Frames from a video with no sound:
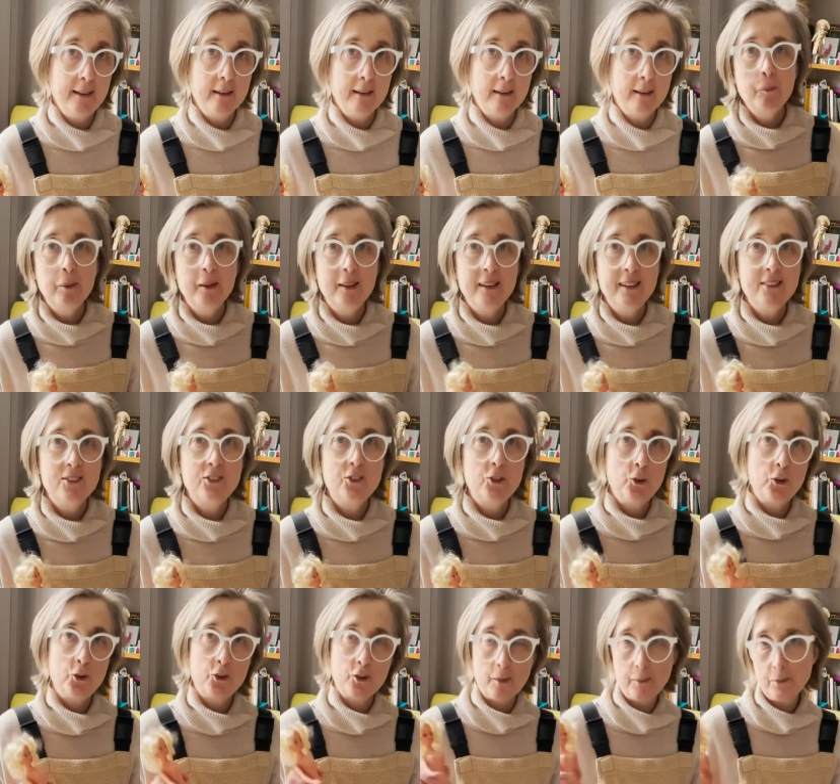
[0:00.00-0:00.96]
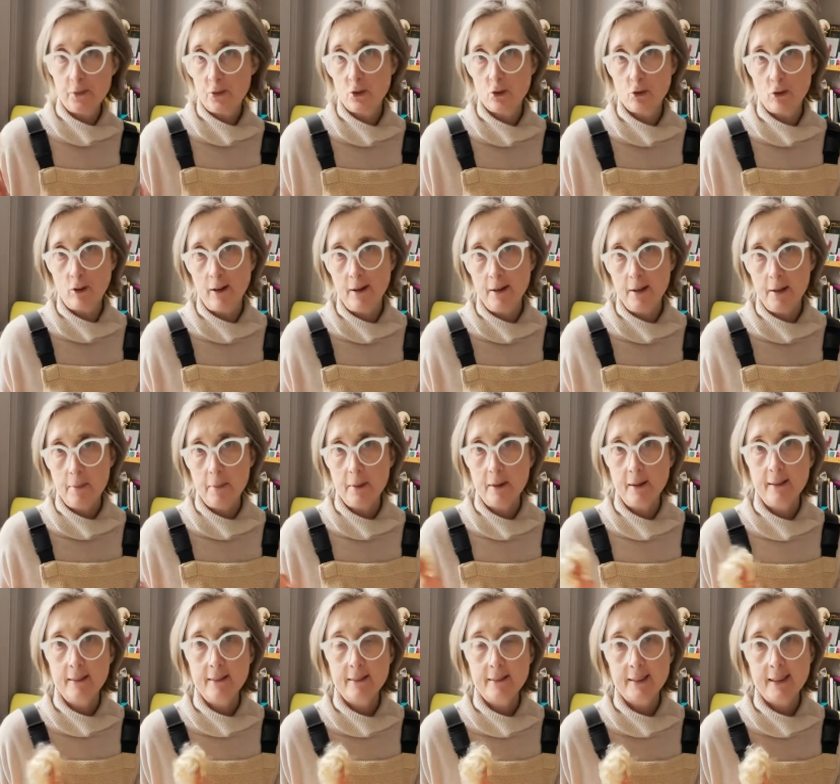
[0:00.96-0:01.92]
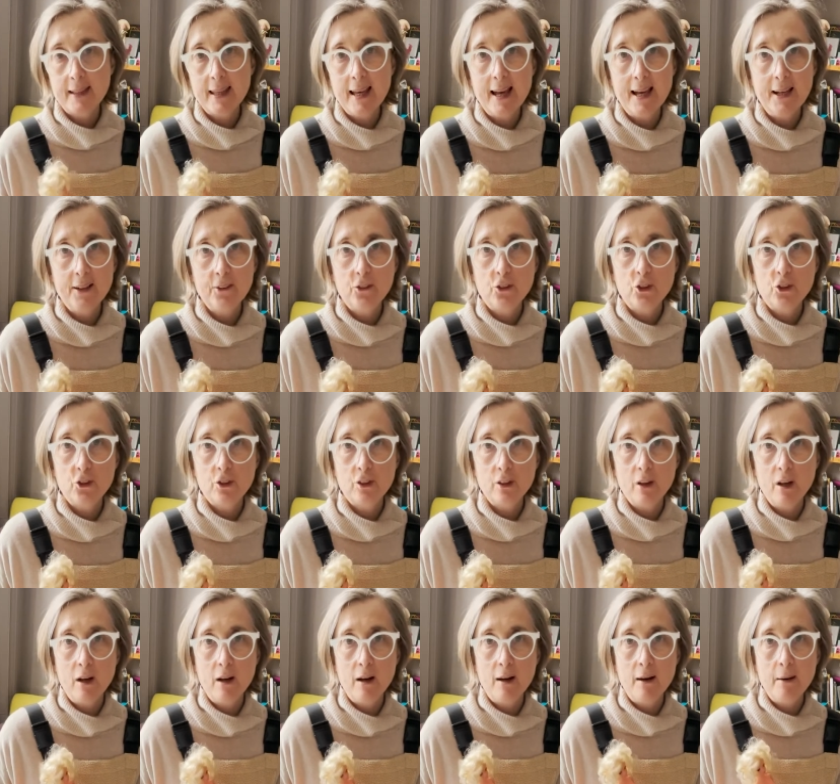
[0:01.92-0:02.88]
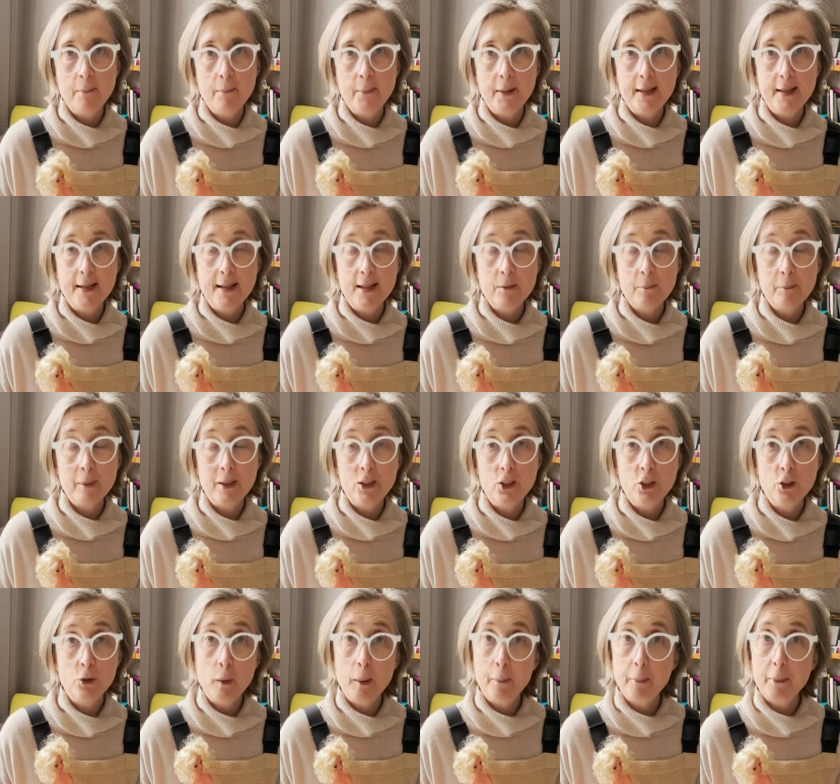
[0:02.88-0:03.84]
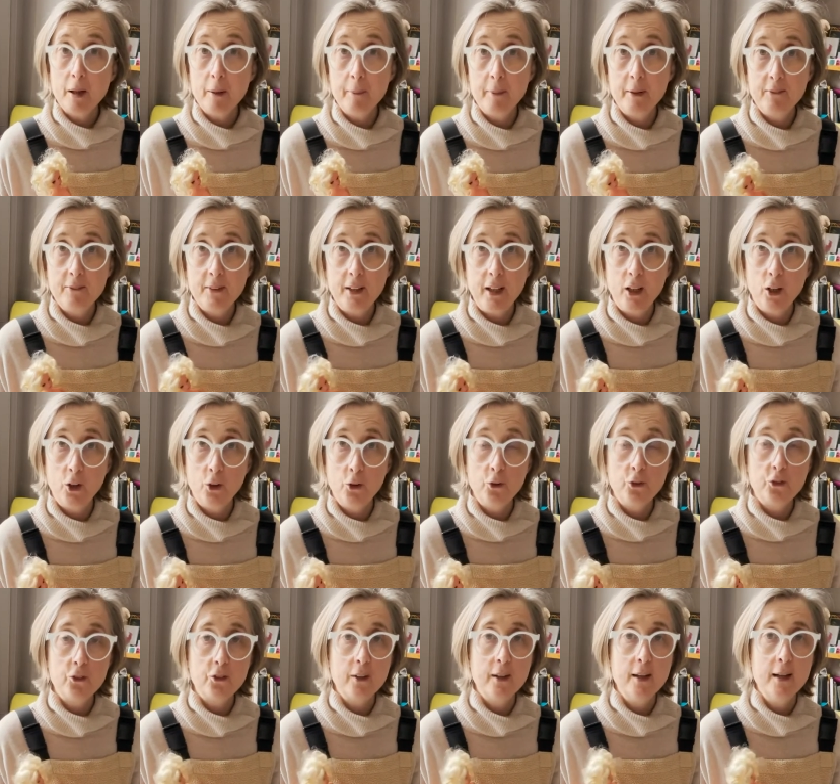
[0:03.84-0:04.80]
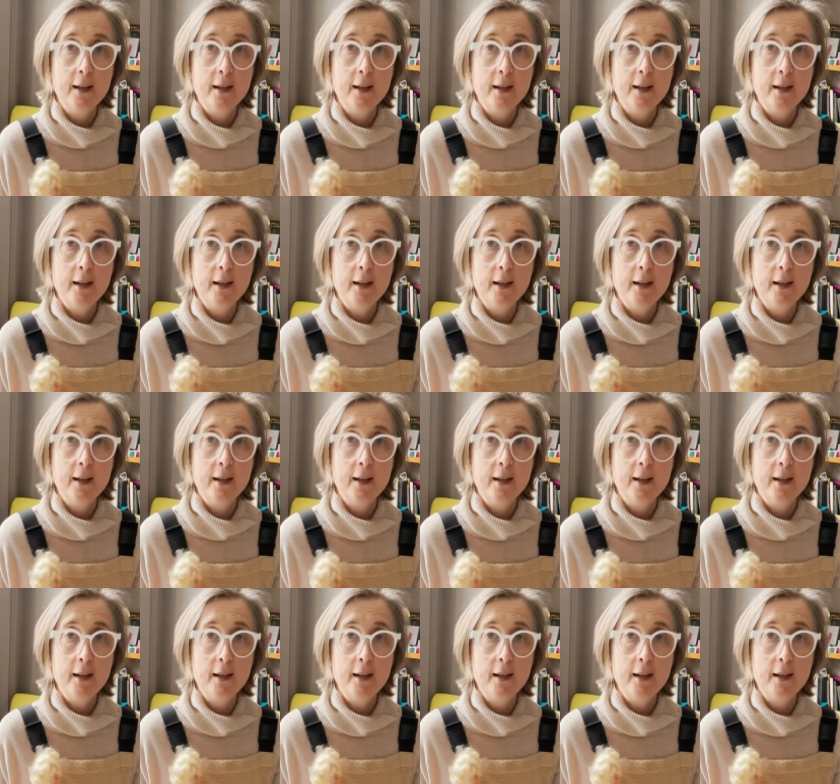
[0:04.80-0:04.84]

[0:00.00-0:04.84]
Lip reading: Please do subscribe to catch my new upcoming videos.